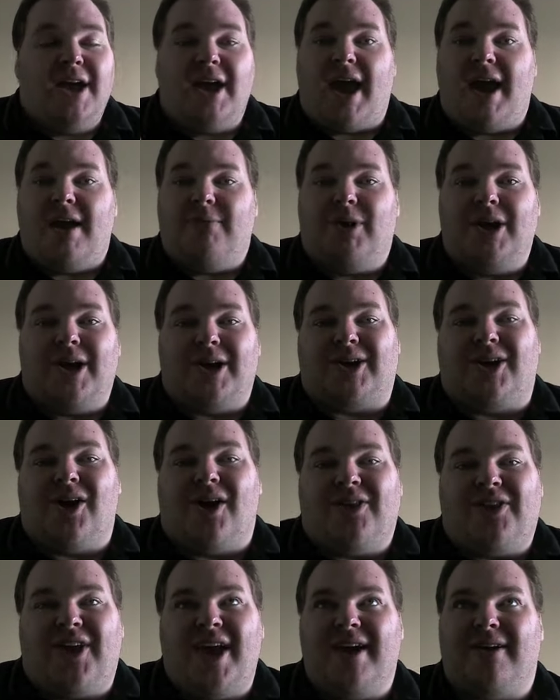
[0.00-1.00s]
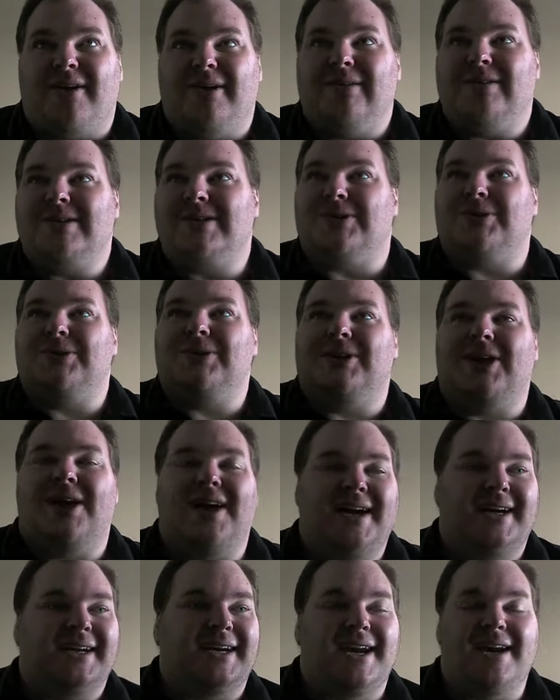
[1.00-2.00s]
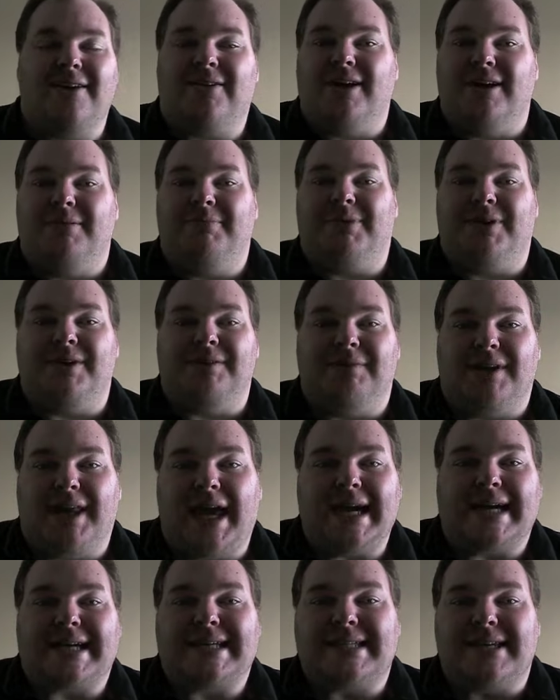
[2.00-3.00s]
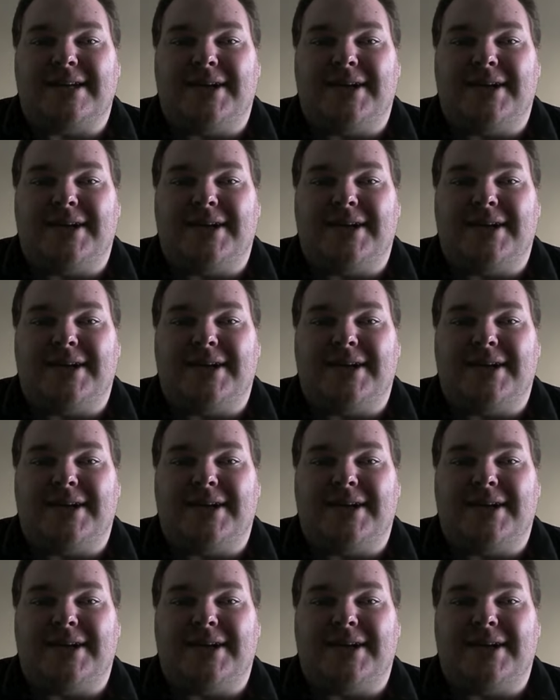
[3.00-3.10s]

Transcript: And when I got there, it was all light and airy and pretty relaxed,